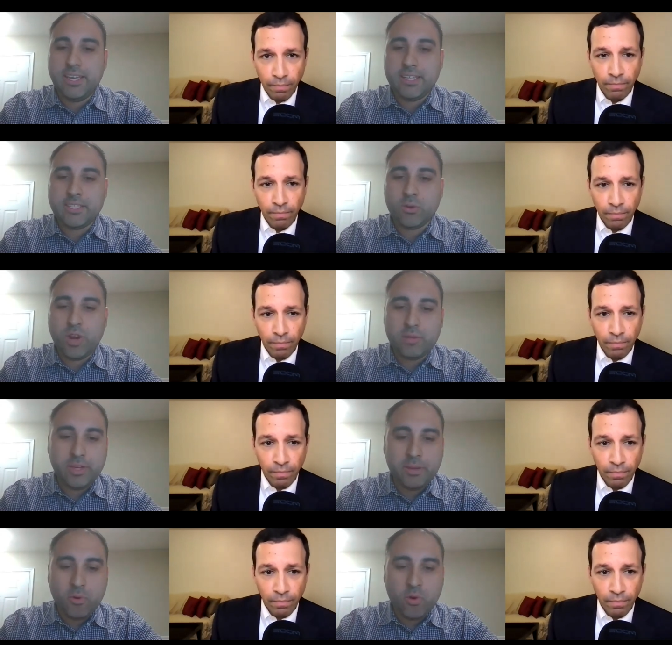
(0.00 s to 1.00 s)
Speaker 1: it's
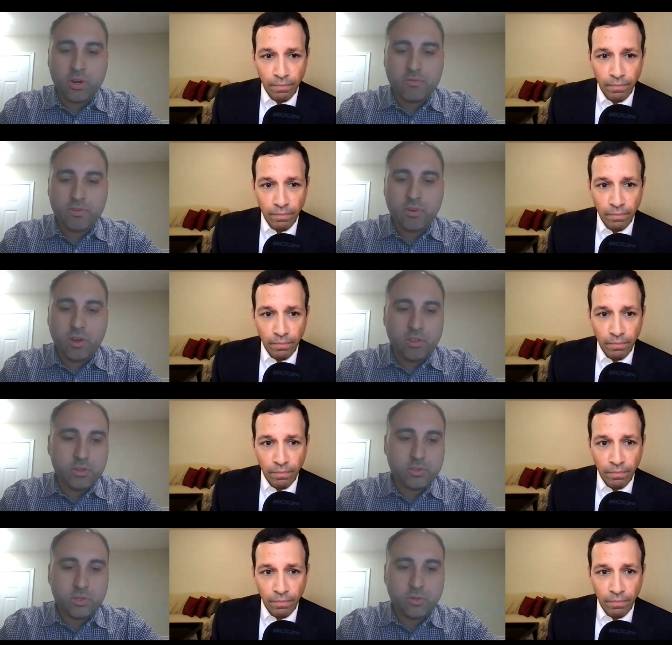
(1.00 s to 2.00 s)
incredibly important for all
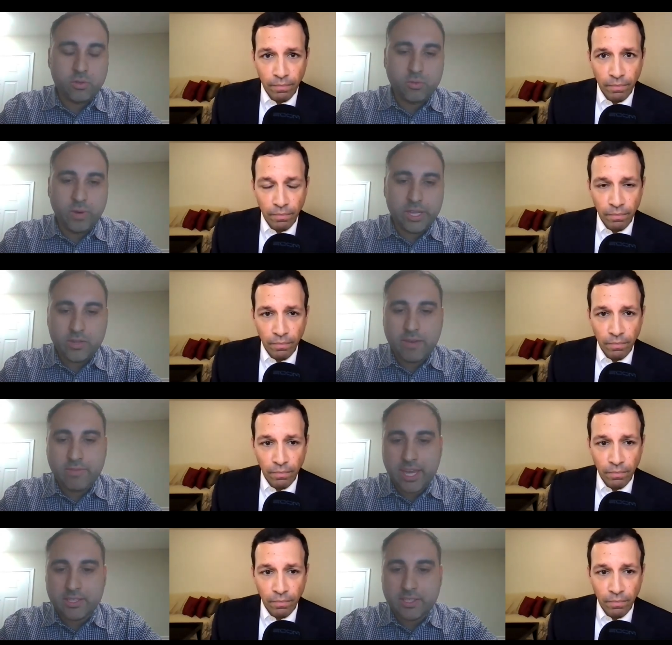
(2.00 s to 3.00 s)
those who went to
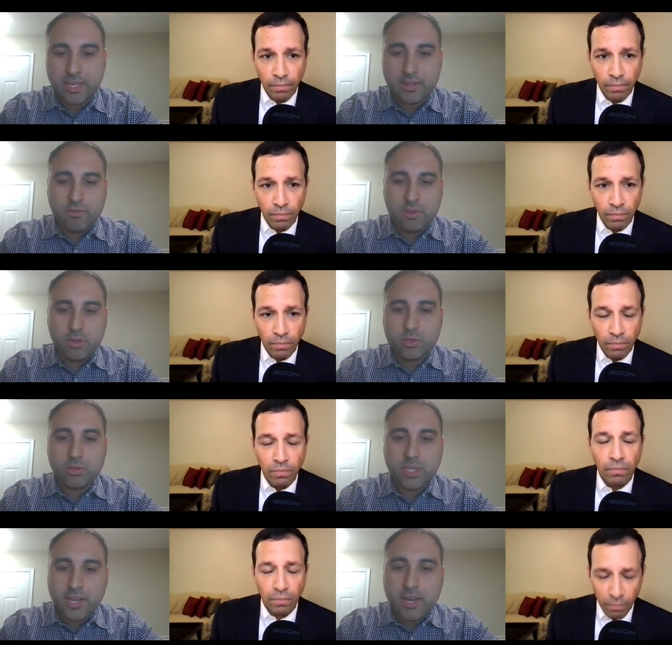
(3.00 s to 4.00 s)
Afghanistan, for those
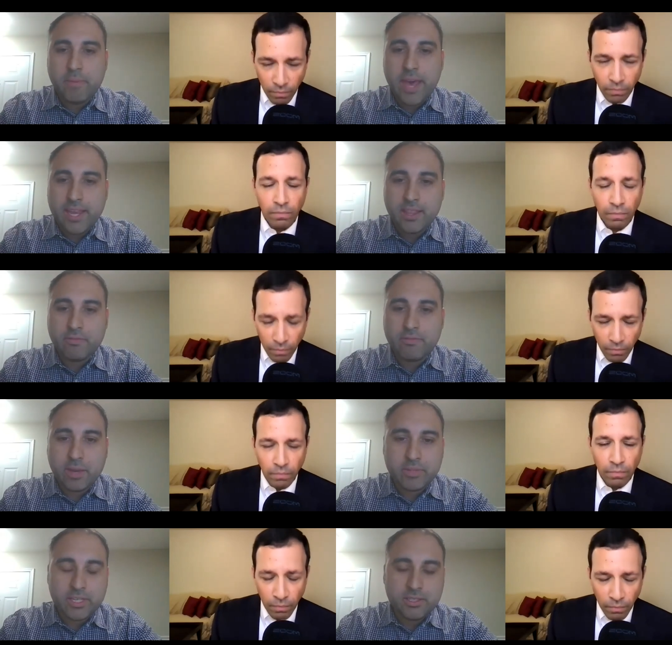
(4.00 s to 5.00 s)
who didn't come back and their
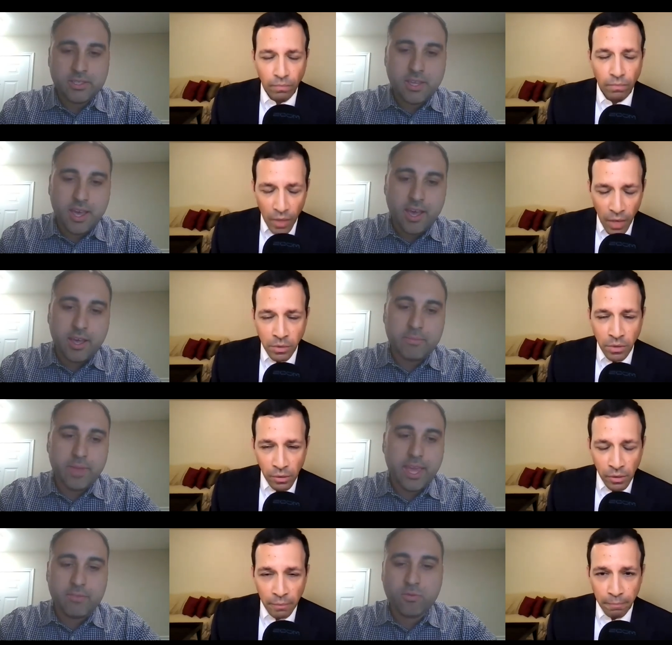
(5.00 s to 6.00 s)
families, um,
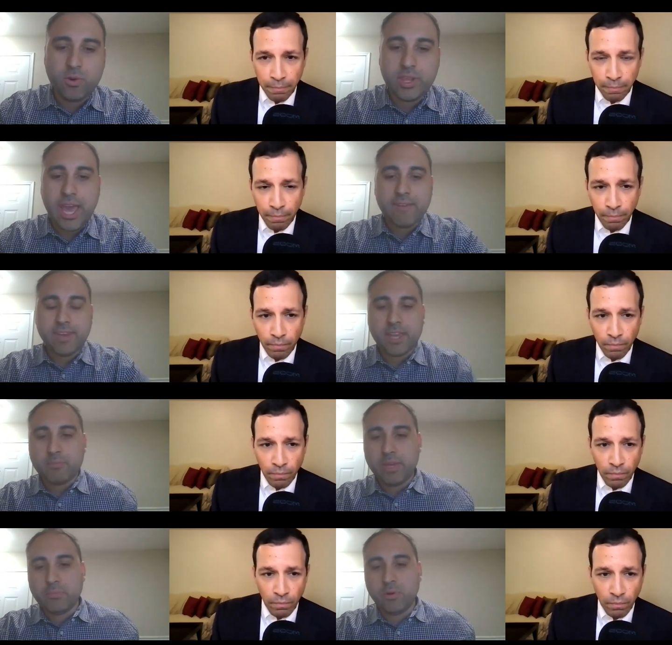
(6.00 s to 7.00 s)
Absolutely, the
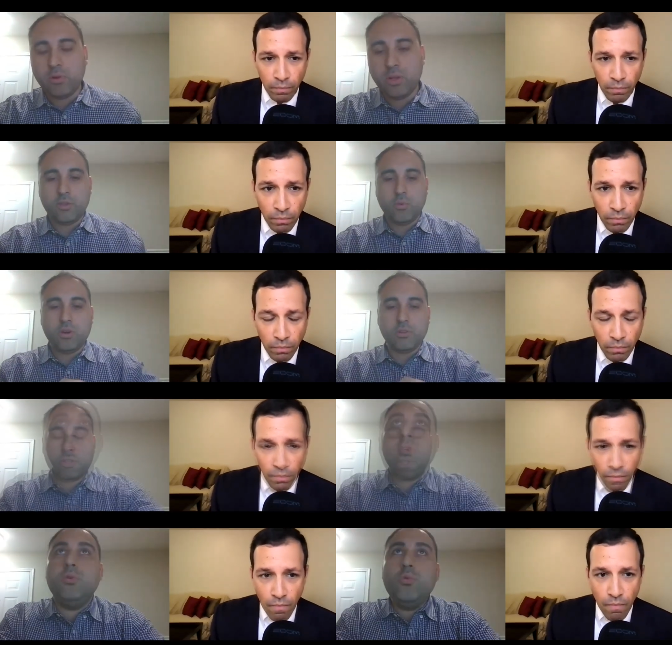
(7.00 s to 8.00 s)
Afghan people in the world.
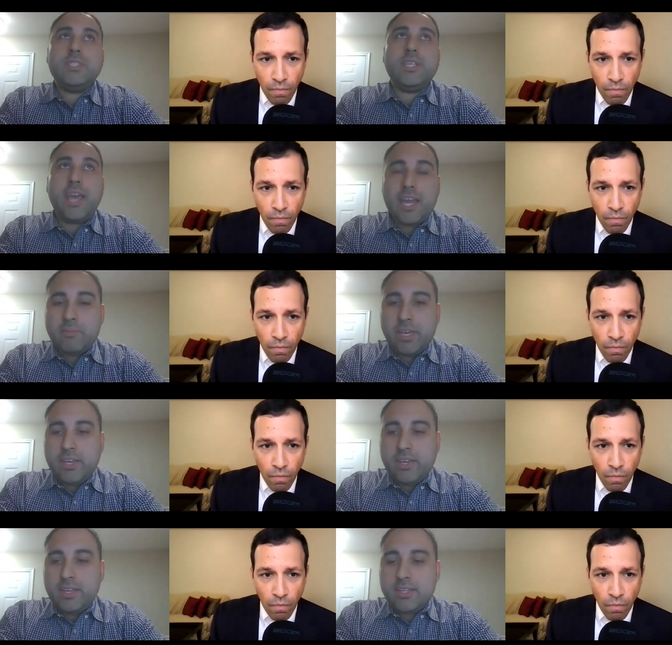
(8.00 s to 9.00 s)
Who was the
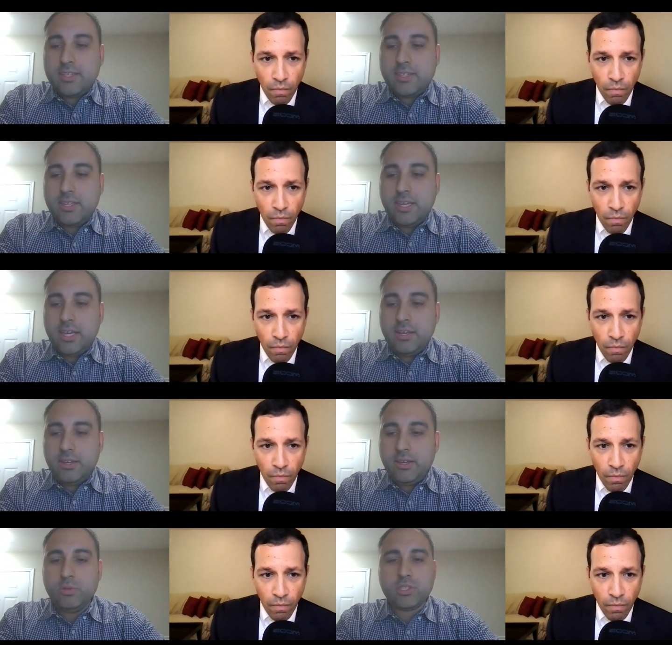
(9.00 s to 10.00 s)
enemy? It, it,
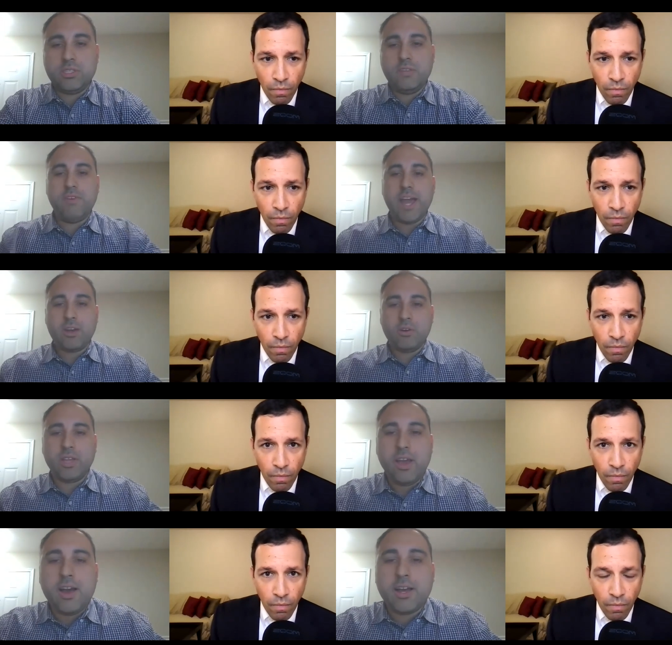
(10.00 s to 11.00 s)
it was defined
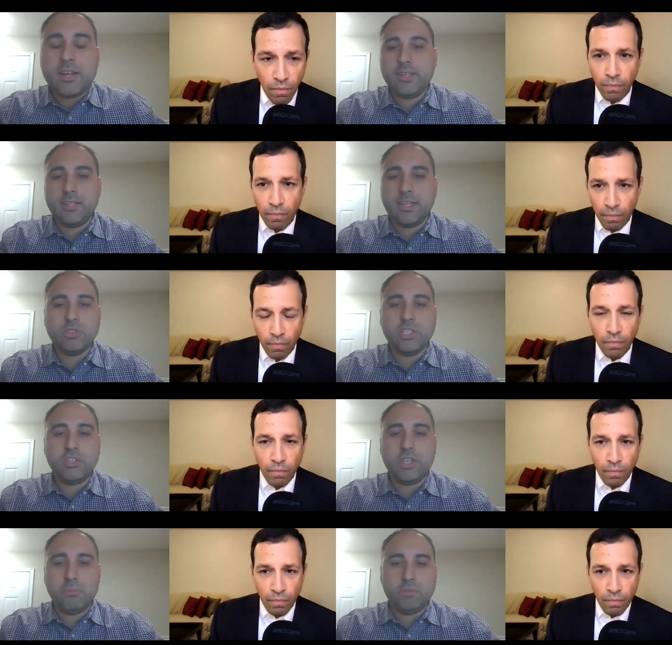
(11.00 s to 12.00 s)
early on. It, it, goes
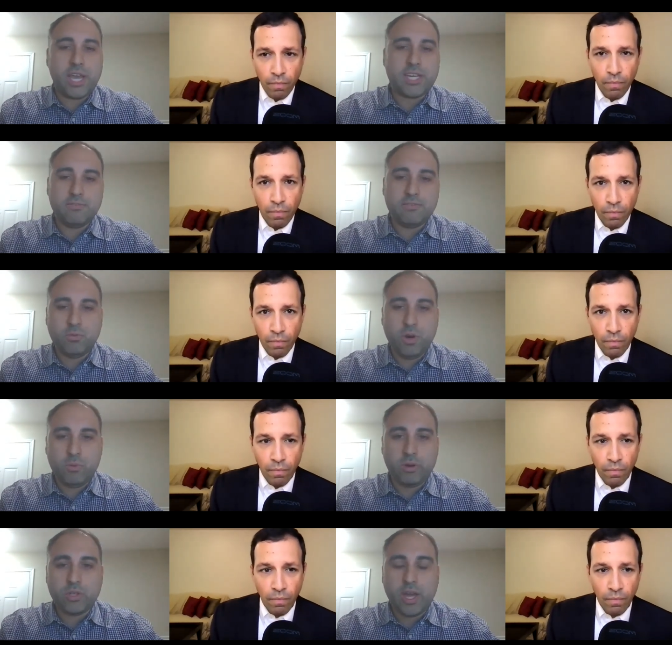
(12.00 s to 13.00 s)
into the objectives of what
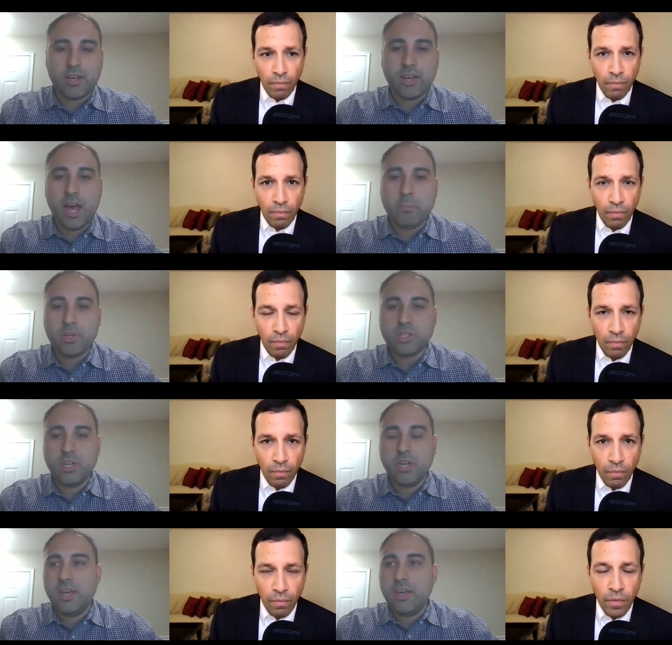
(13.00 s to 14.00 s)
we were trying to accomplish.
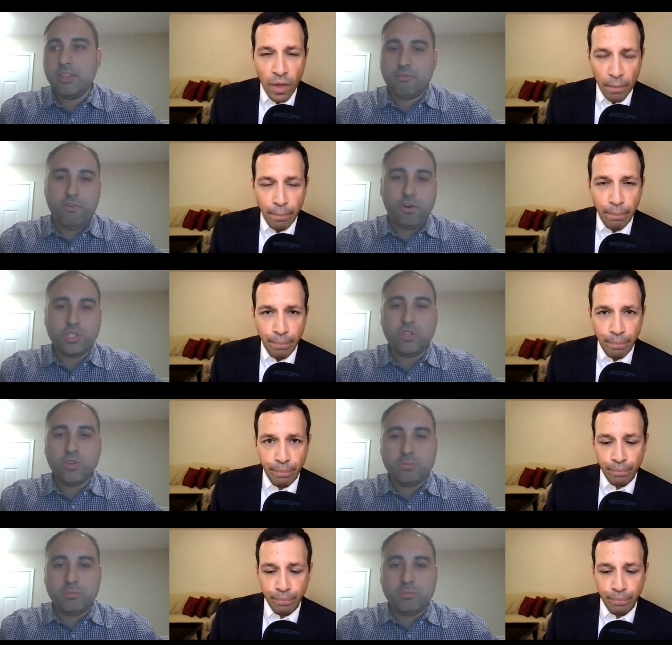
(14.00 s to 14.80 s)
The first two